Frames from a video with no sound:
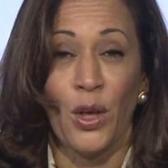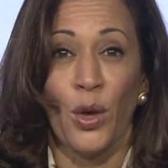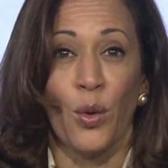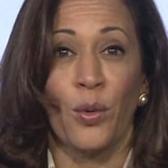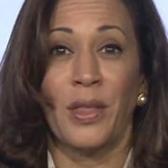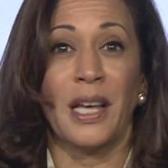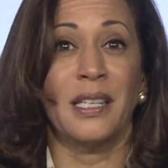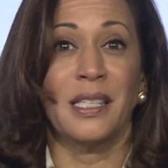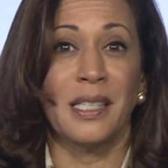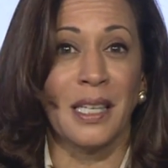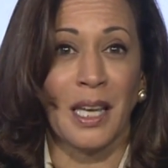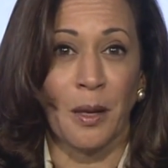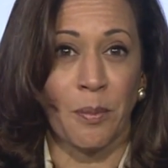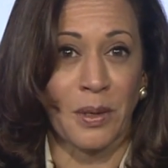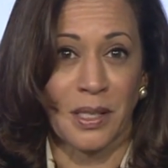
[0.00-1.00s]
Well, that doesn't
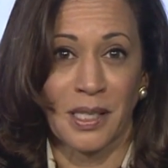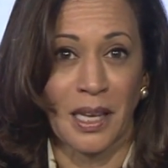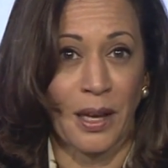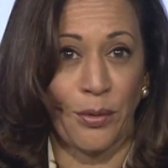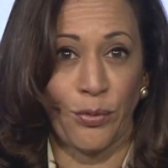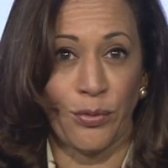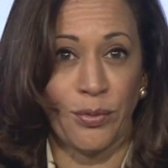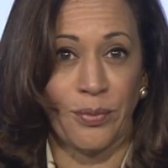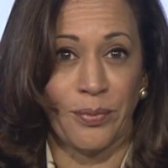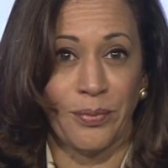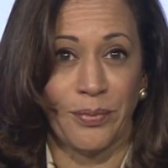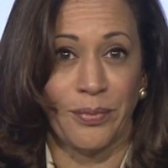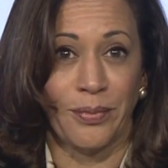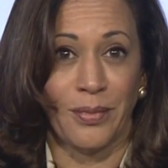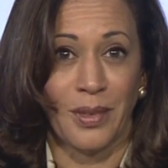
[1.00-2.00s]
keep us safe,
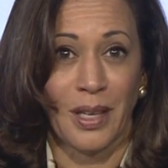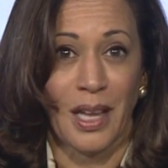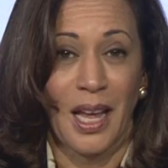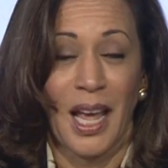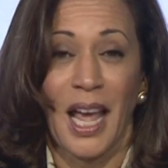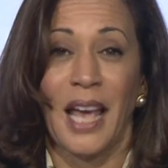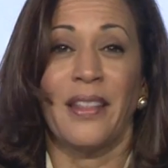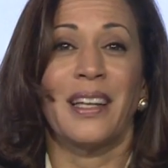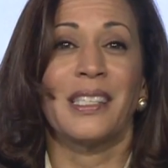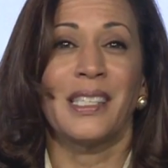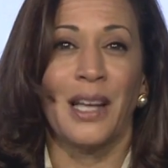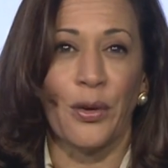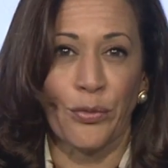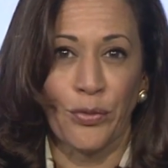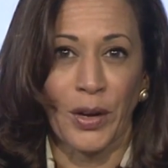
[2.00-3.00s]
and that's
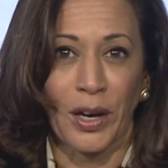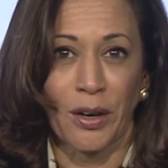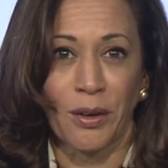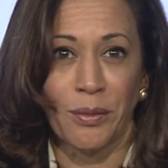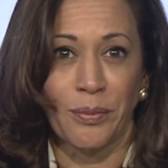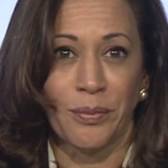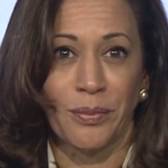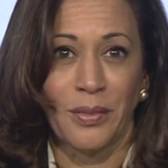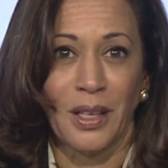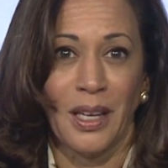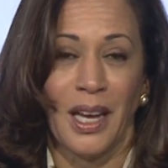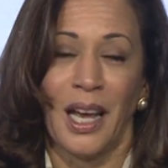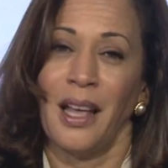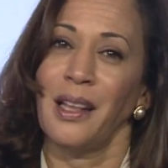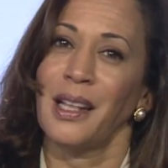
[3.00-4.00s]
not fair,
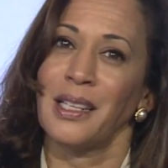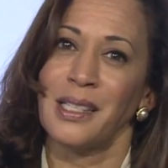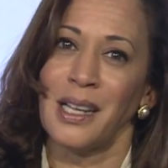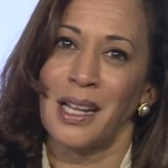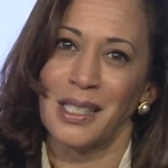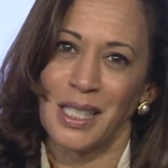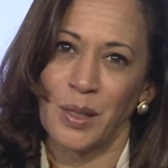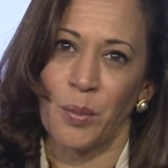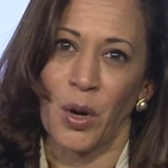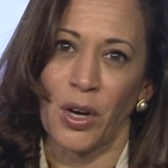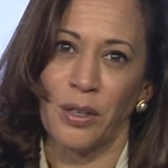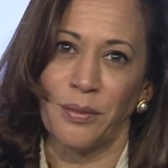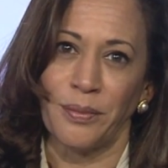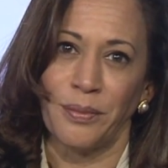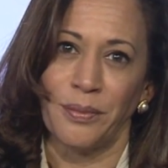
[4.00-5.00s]
and that's not smart,
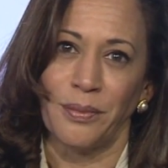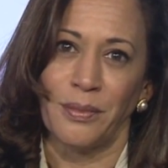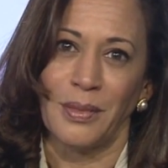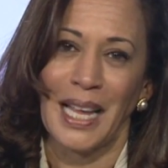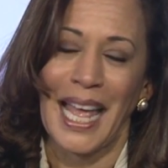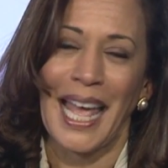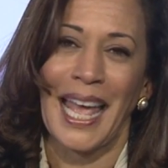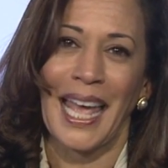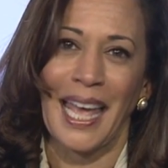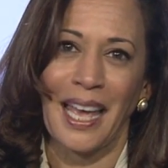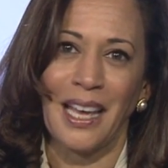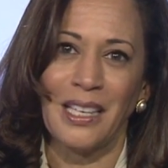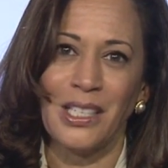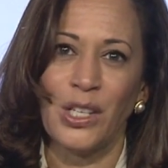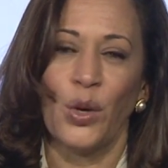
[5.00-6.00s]

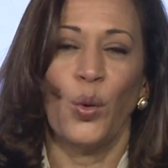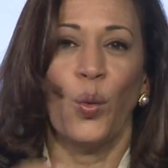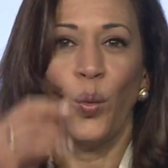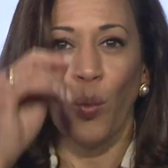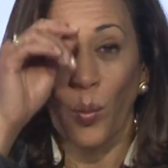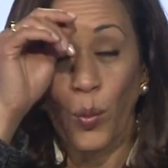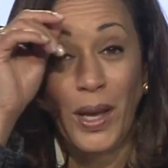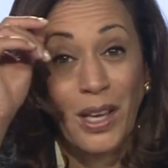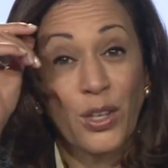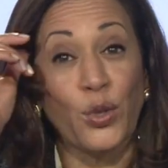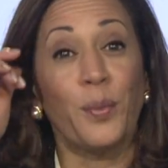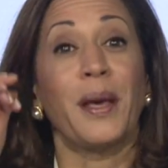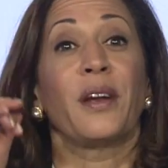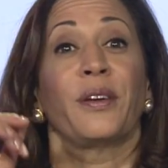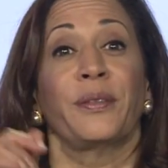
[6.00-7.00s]
and we can do
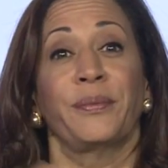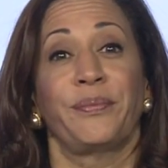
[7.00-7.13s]
better.